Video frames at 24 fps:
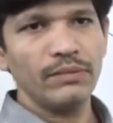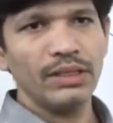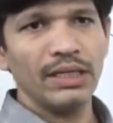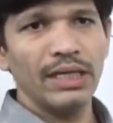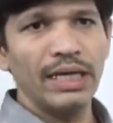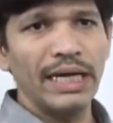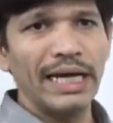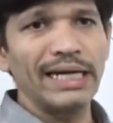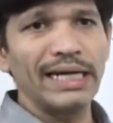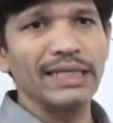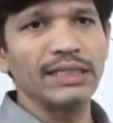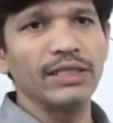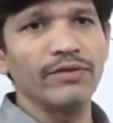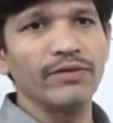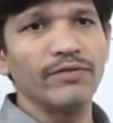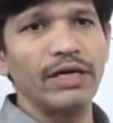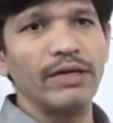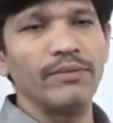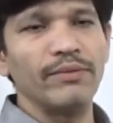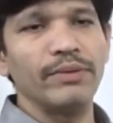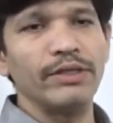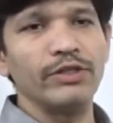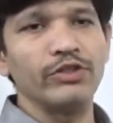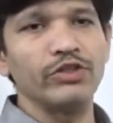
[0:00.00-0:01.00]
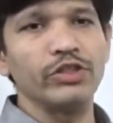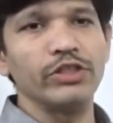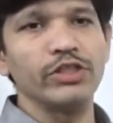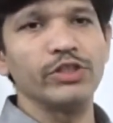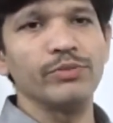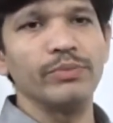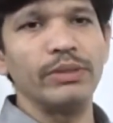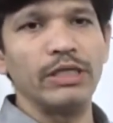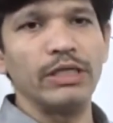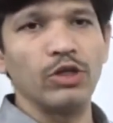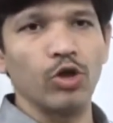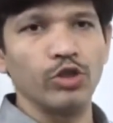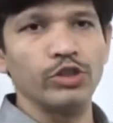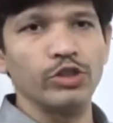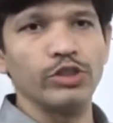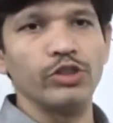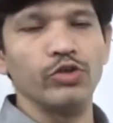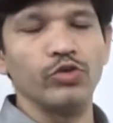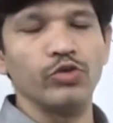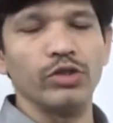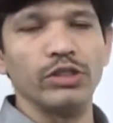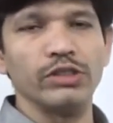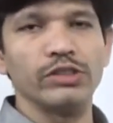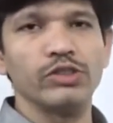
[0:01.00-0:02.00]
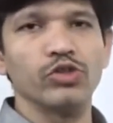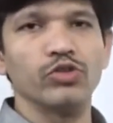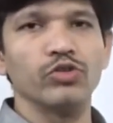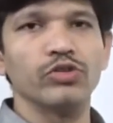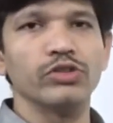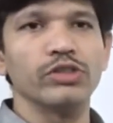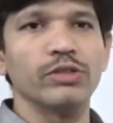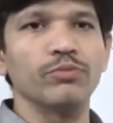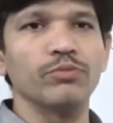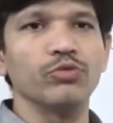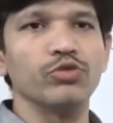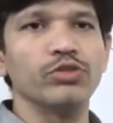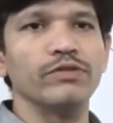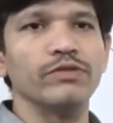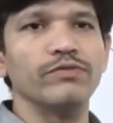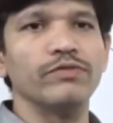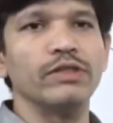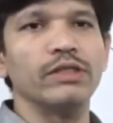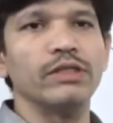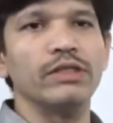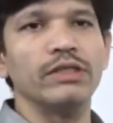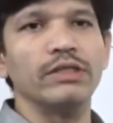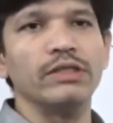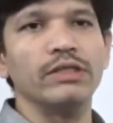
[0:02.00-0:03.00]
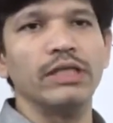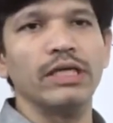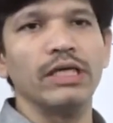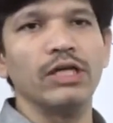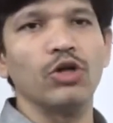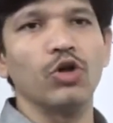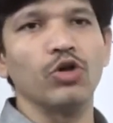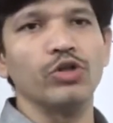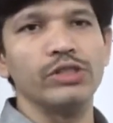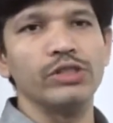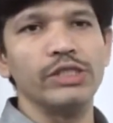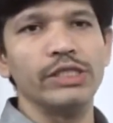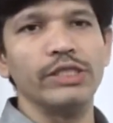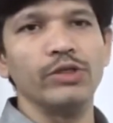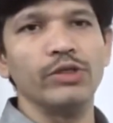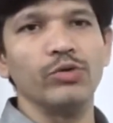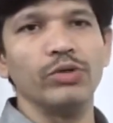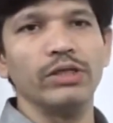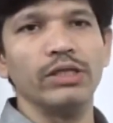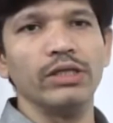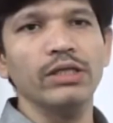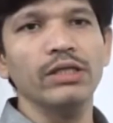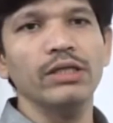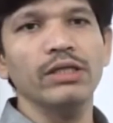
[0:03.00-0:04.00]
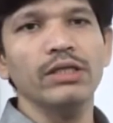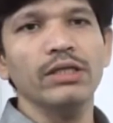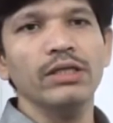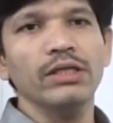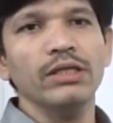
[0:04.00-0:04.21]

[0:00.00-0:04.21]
had the vibrations been longitudinal, so suppose if they are longitudinal,